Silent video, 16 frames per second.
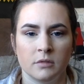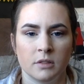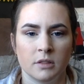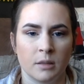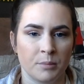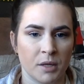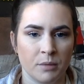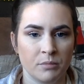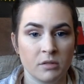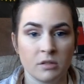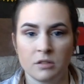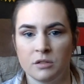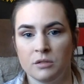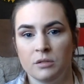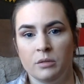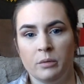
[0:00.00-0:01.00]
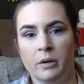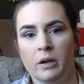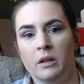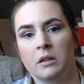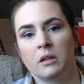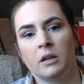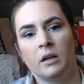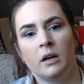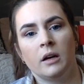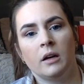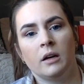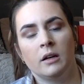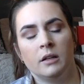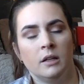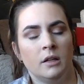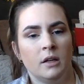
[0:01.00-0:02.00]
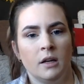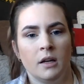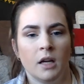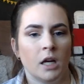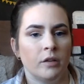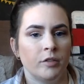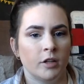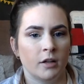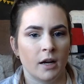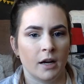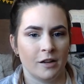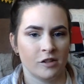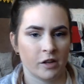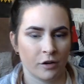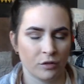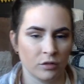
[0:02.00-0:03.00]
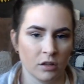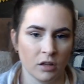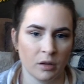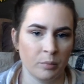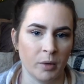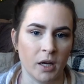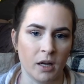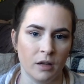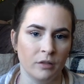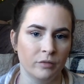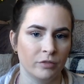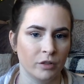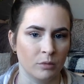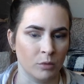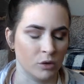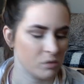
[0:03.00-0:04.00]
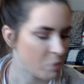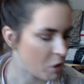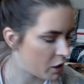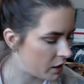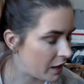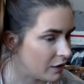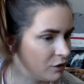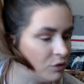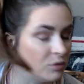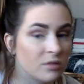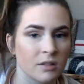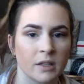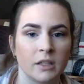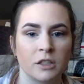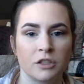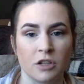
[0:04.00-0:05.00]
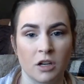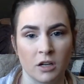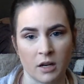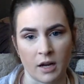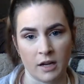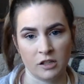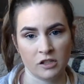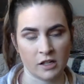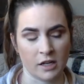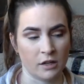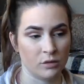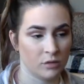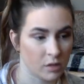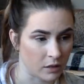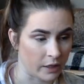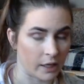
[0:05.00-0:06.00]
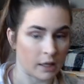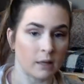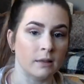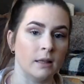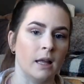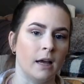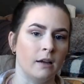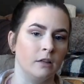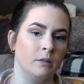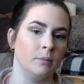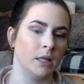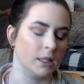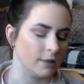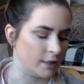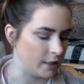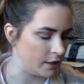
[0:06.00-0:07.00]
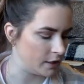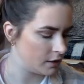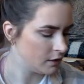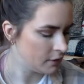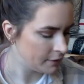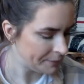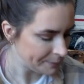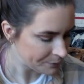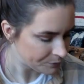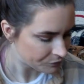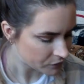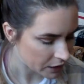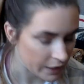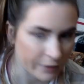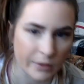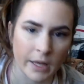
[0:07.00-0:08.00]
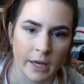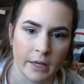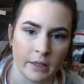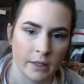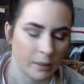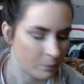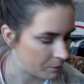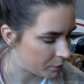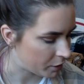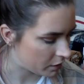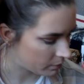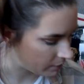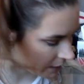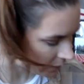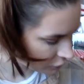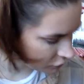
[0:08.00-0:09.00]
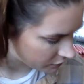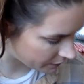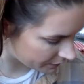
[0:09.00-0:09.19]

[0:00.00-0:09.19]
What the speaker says: sometimes do with like a heavier eyeshadow look, but for the most part, I'll use like a dark eyeshadow to like line my lid and line like my bottom lash